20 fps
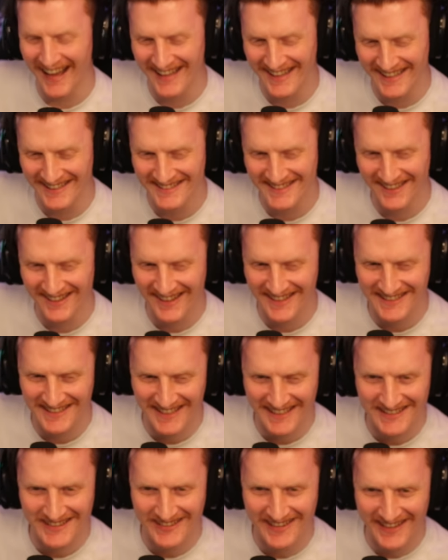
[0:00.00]
Okay,
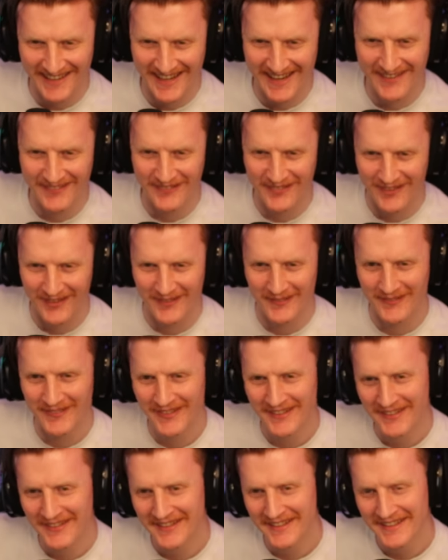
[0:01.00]
so that's where I came from.
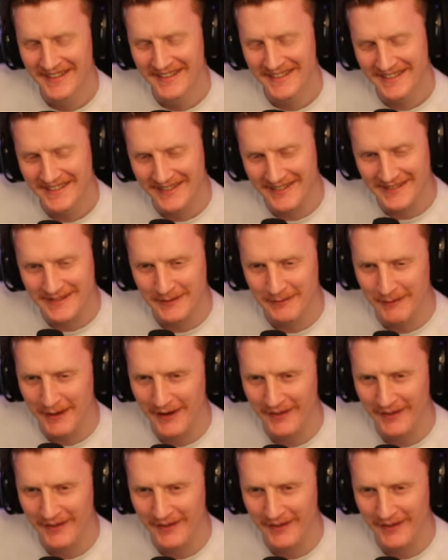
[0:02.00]
Dr.